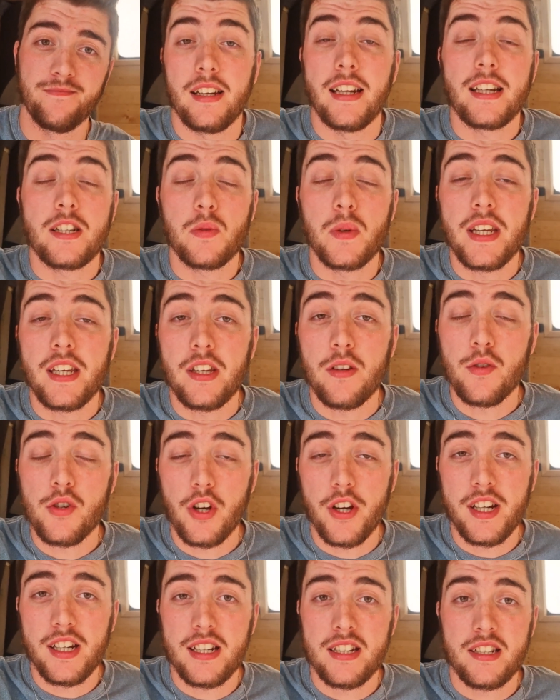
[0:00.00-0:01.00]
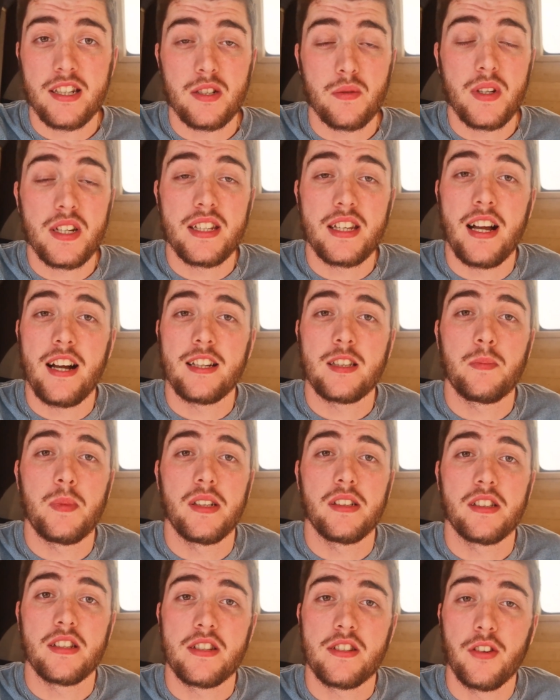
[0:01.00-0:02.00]
Next week, you join us as we start to
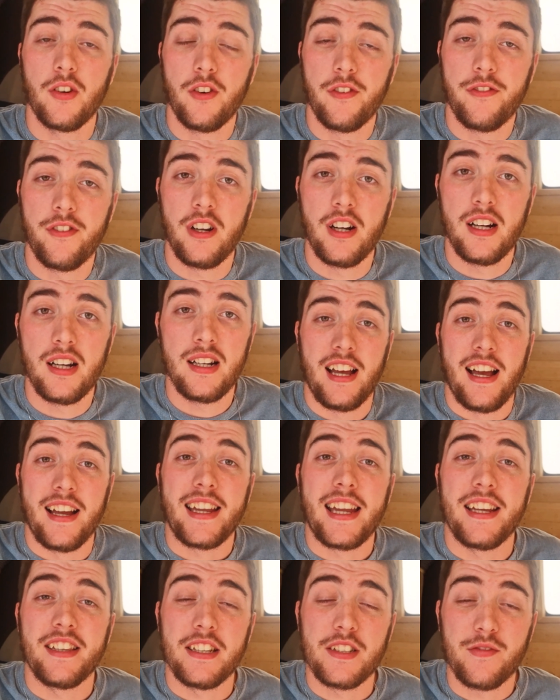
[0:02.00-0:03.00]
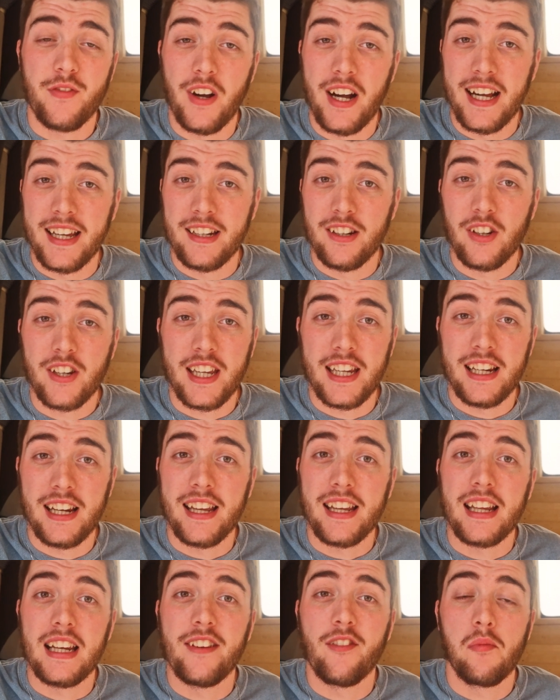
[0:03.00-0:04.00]
build the sofa and get this van looking
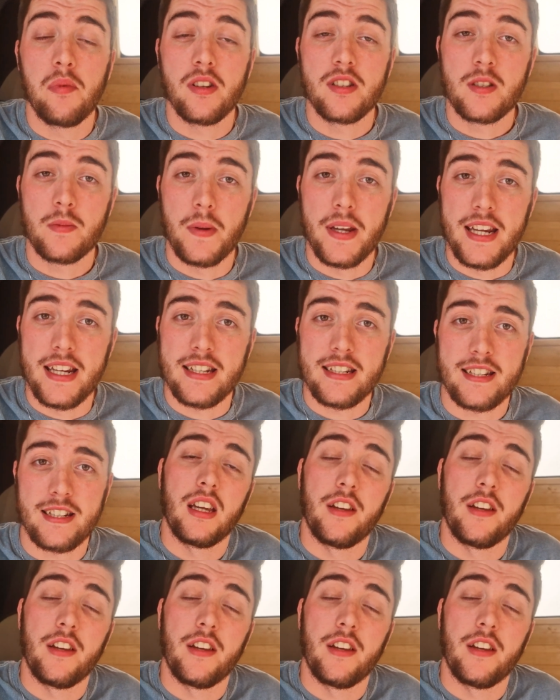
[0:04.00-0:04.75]
like a livable space.